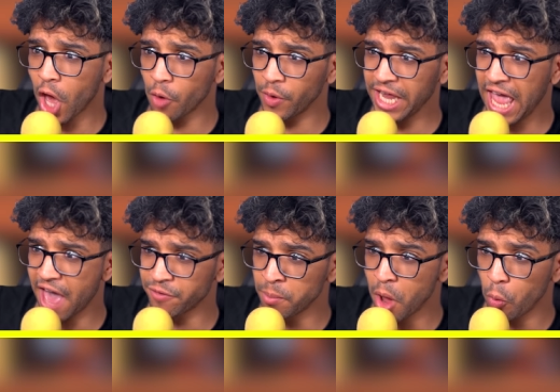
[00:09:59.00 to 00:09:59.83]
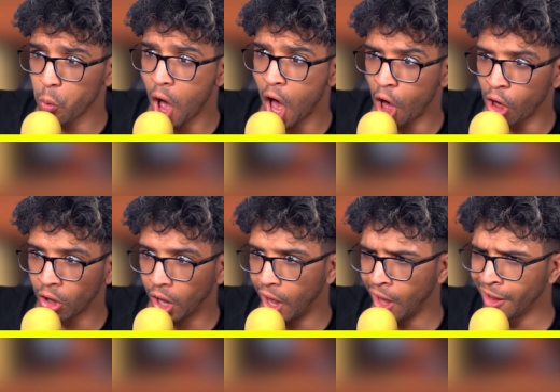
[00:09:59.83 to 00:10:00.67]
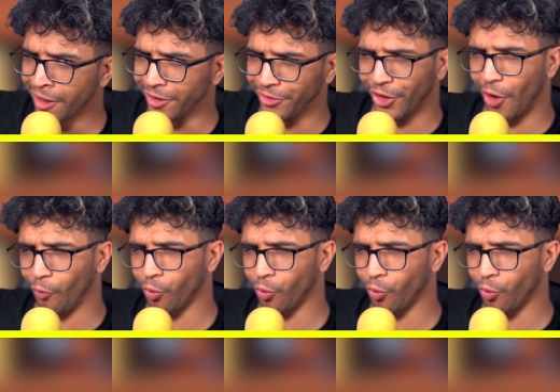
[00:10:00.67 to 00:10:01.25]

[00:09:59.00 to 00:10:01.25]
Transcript: already have a metal wall! Yo,